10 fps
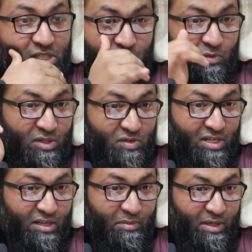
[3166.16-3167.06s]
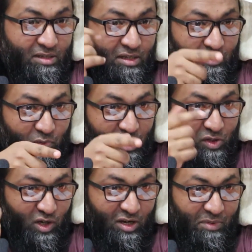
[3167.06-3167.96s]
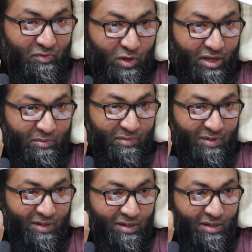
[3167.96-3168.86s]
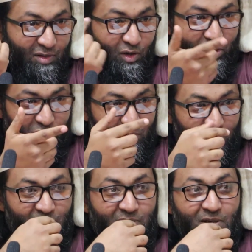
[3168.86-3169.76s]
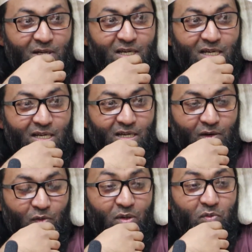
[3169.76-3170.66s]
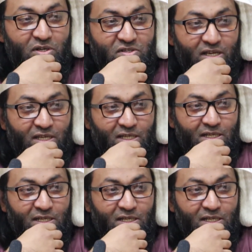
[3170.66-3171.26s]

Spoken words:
Did you want to say, were you talking before him? Or you? What were you saying?